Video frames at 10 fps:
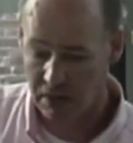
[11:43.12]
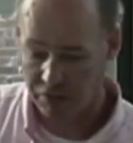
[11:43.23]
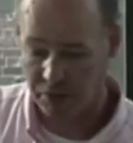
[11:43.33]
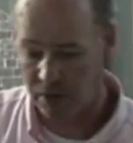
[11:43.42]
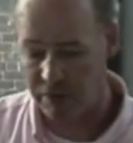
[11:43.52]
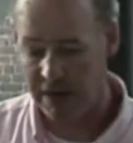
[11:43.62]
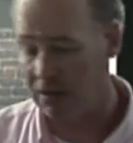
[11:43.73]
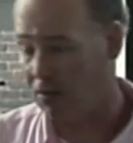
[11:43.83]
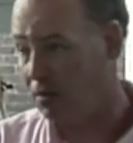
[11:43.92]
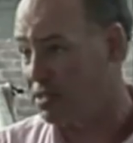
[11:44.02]
for a very
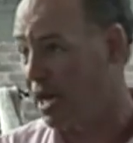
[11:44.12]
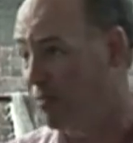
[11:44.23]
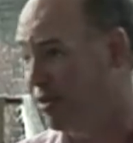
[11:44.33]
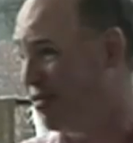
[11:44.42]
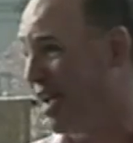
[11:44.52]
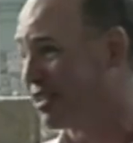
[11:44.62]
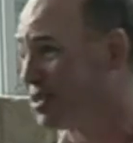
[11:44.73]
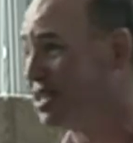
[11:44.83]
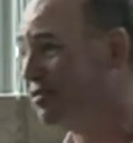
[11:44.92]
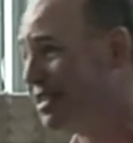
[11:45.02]
long time. In fact,
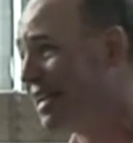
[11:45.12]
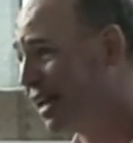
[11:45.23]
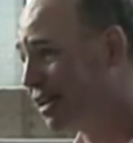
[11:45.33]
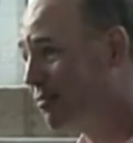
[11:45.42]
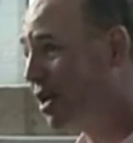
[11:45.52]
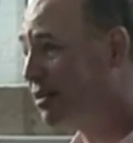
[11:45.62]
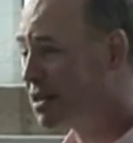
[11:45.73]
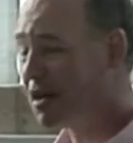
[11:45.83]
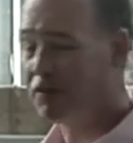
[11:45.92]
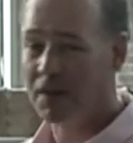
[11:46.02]
there's even document
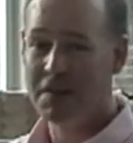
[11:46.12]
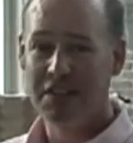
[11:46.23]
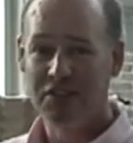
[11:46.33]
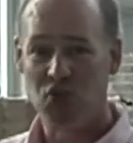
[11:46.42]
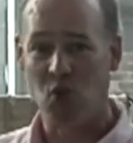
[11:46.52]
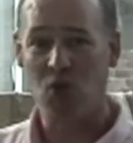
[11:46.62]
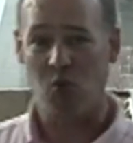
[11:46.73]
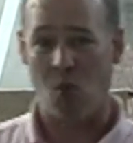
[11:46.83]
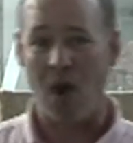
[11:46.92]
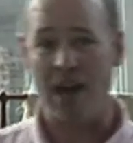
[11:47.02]
of George
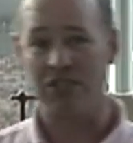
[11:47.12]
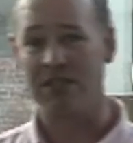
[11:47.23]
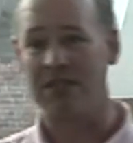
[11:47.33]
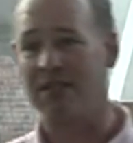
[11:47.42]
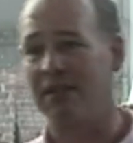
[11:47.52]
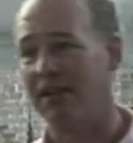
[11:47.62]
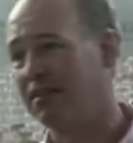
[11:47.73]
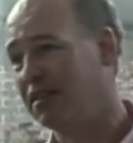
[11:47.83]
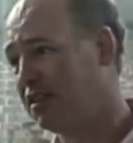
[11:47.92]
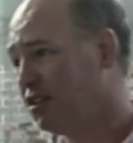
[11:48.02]
Washington
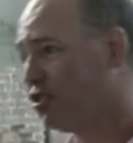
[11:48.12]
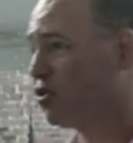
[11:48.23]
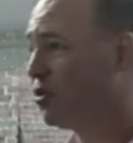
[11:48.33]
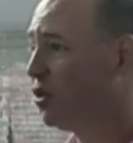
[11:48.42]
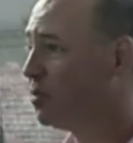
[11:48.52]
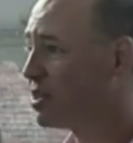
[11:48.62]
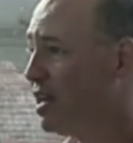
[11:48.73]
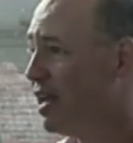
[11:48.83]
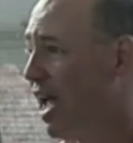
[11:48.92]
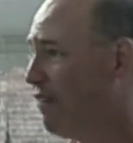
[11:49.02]
and his troops
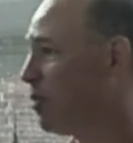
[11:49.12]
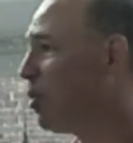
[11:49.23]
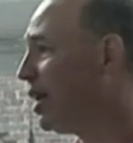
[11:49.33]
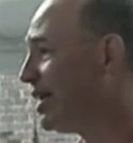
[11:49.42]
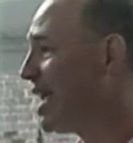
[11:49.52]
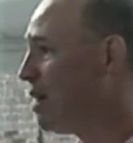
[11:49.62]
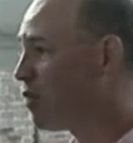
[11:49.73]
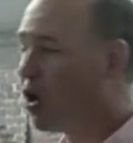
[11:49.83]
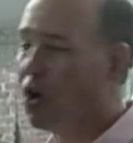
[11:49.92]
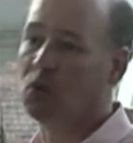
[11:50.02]
having played a game
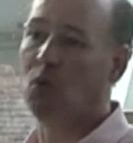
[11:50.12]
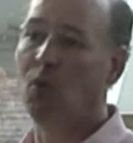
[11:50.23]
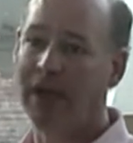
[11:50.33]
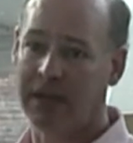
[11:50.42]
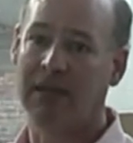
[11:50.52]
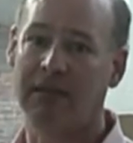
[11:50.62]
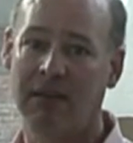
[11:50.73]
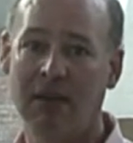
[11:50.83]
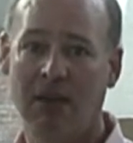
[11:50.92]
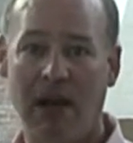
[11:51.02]
called wicket
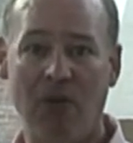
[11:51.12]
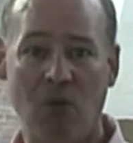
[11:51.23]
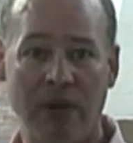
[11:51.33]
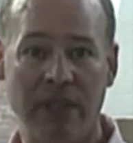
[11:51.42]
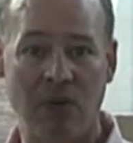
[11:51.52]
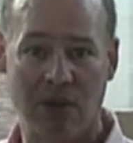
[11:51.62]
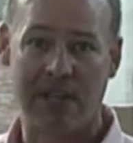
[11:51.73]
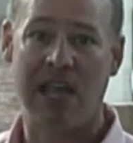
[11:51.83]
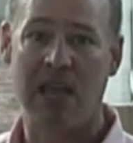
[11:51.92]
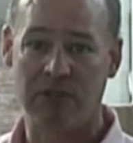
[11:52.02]
uh, when they were in
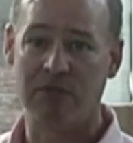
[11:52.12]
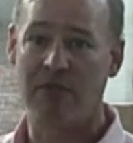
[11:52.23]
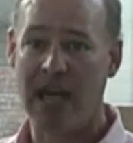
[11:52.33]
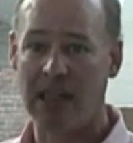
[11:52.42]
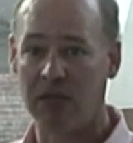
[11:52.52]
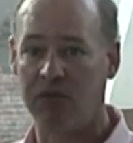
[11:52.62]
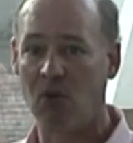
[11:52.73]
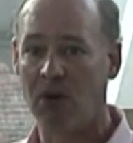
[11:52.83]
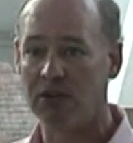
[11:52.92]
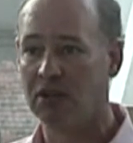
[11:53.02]
Campton Valley
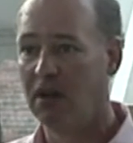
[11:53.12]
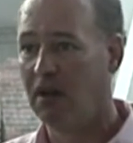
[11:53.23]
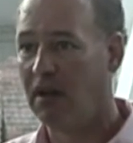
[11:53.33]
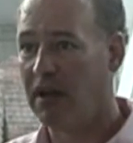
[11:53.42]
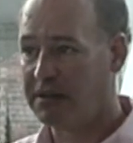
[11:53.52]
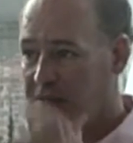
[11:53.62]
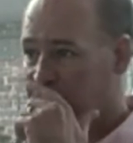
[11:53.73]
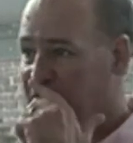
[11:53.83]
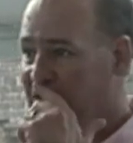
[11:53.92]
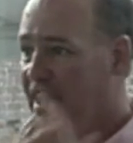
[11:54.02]
Forge. Uh,
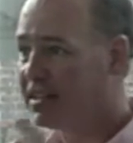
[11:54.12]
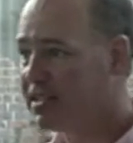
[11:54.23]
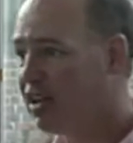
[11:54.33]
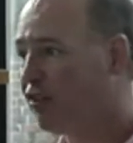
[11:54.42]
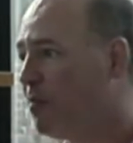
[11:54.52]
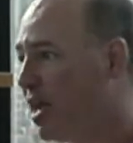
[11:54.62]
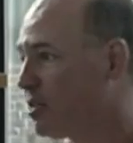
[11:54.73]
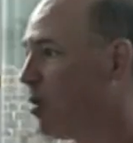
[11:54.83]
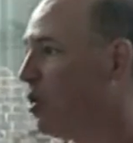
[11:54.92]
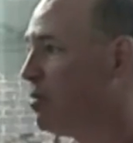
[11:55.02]
so the idea of
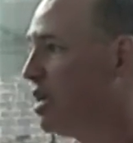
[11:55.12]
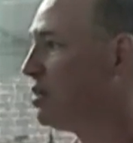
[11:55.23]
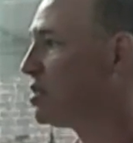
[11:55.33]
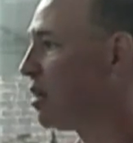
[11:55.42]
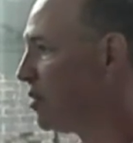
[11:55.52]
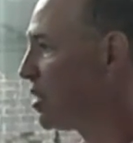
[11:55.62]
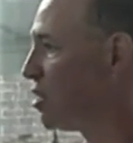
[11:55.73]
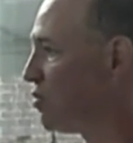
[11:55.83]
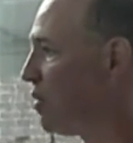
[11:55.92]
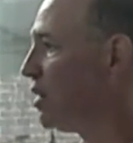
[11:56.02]
baseball being something
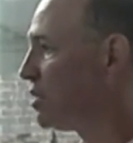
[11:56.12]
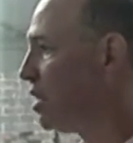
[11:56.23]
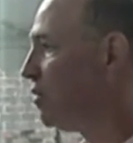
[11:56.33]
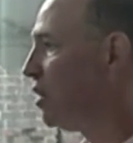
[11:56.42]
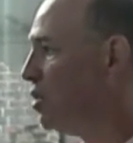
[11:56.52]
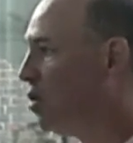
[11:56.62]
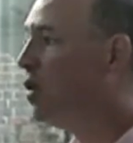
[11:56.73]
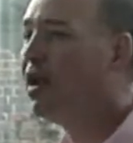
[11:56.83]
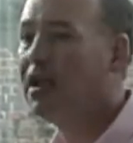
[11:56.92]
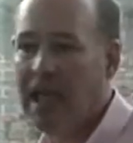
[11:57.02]
that's relatively new
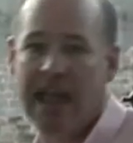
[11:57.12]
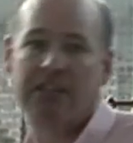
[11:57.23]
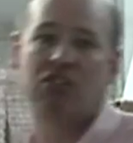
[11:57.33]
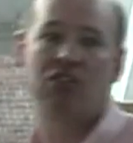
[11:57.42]
actually